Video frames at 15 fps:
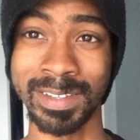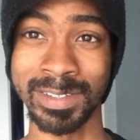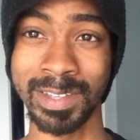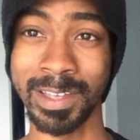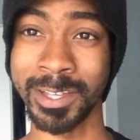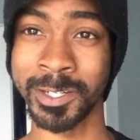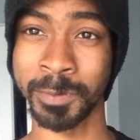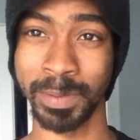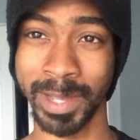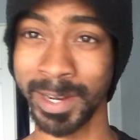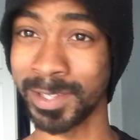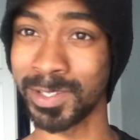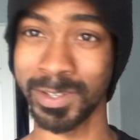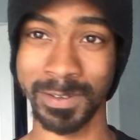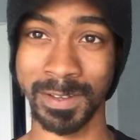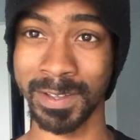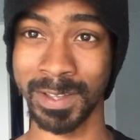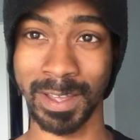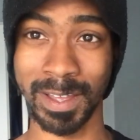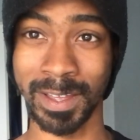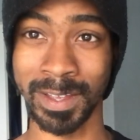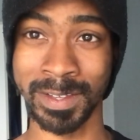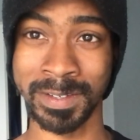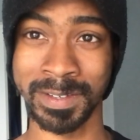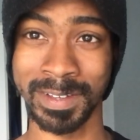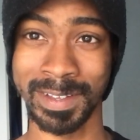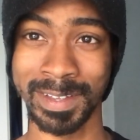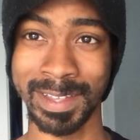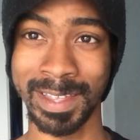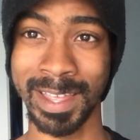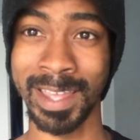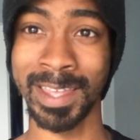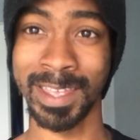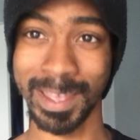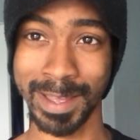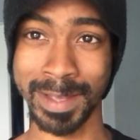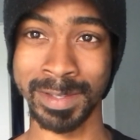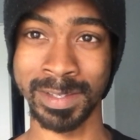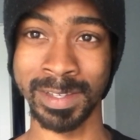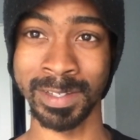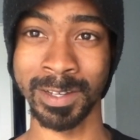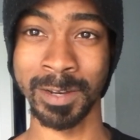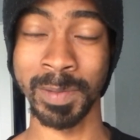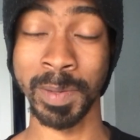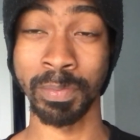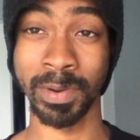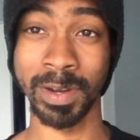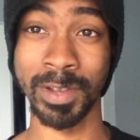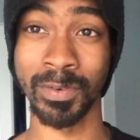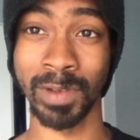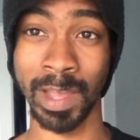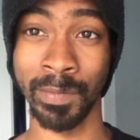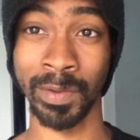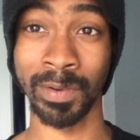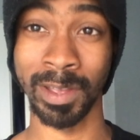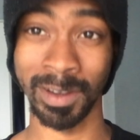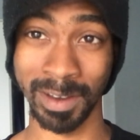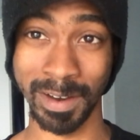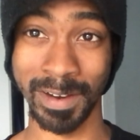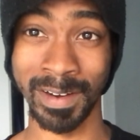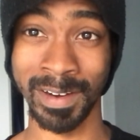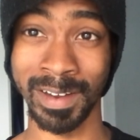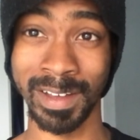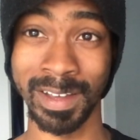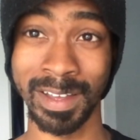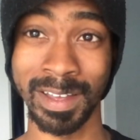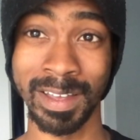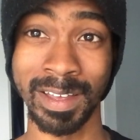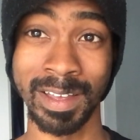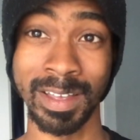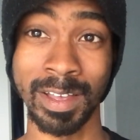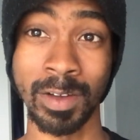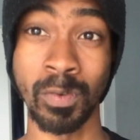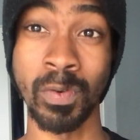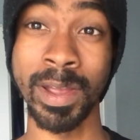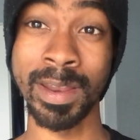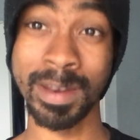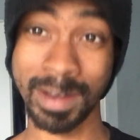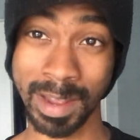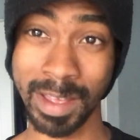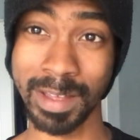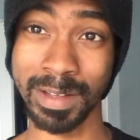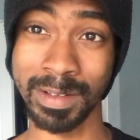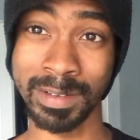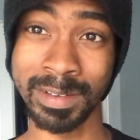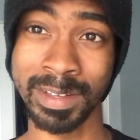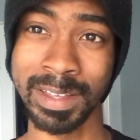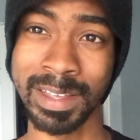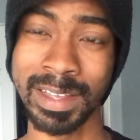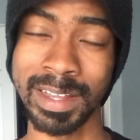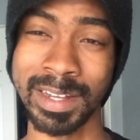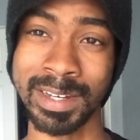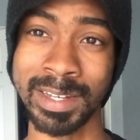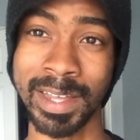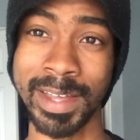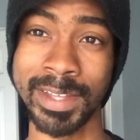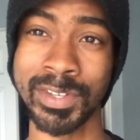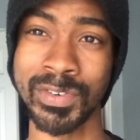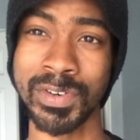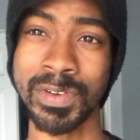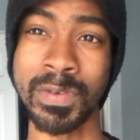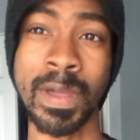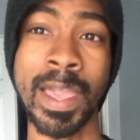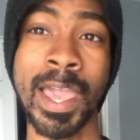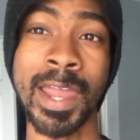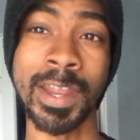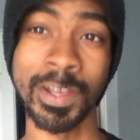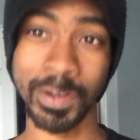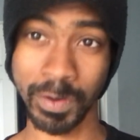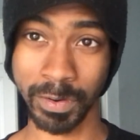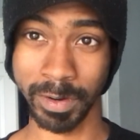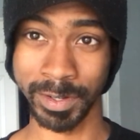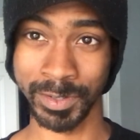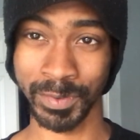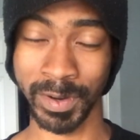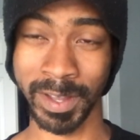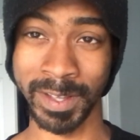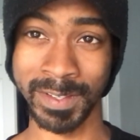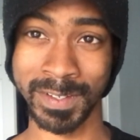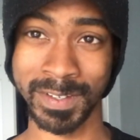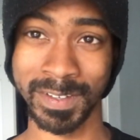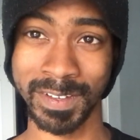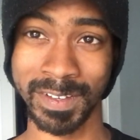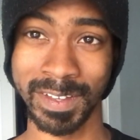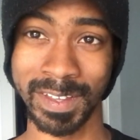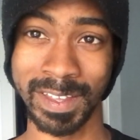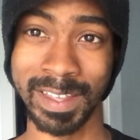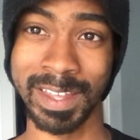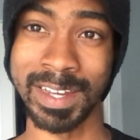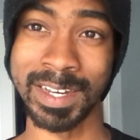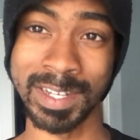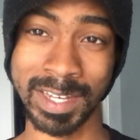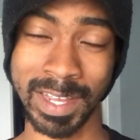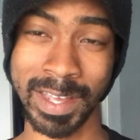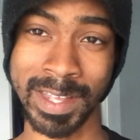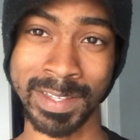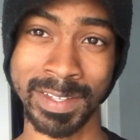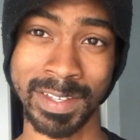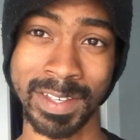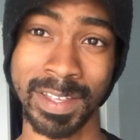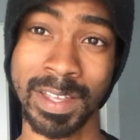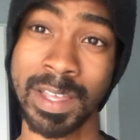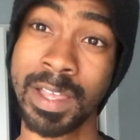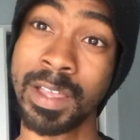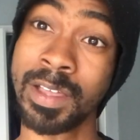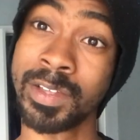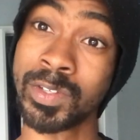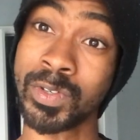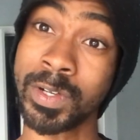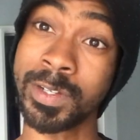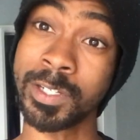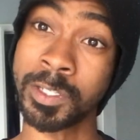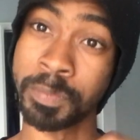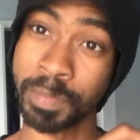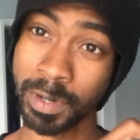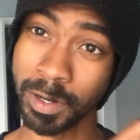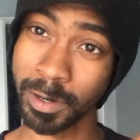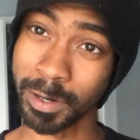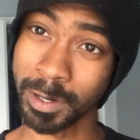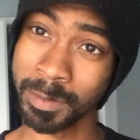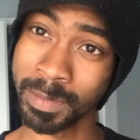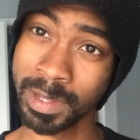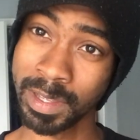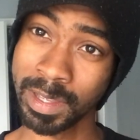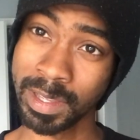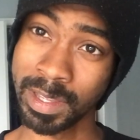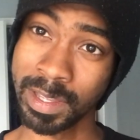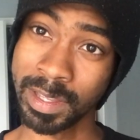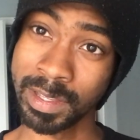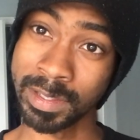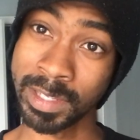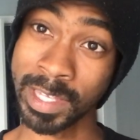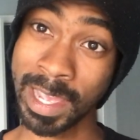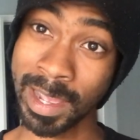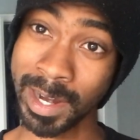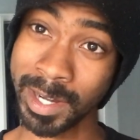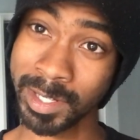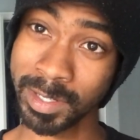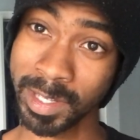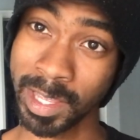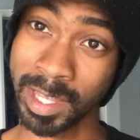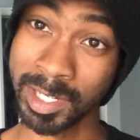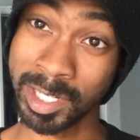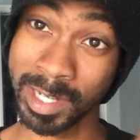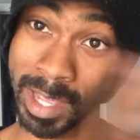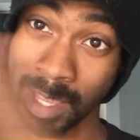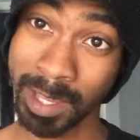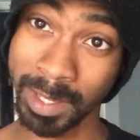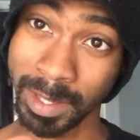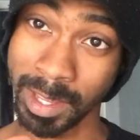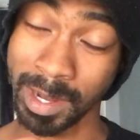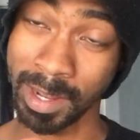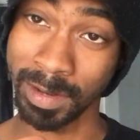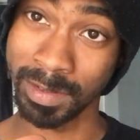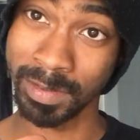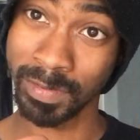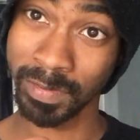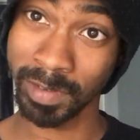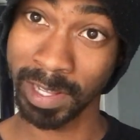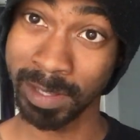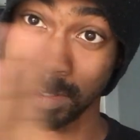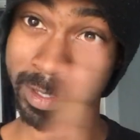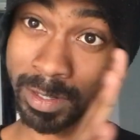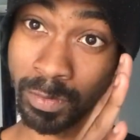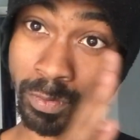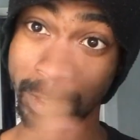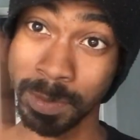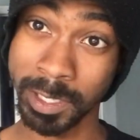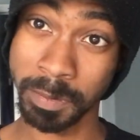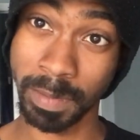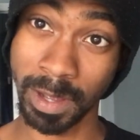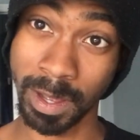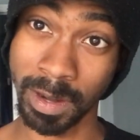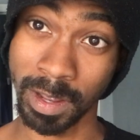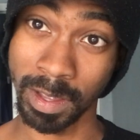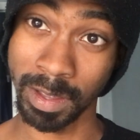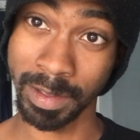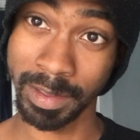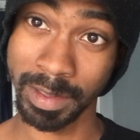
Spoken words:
To explain it to you guys, and yes, it's going to be pretty graphic right here, we know that through intercourse, right, that through the sperm, they actually ejaculated into the woman's body.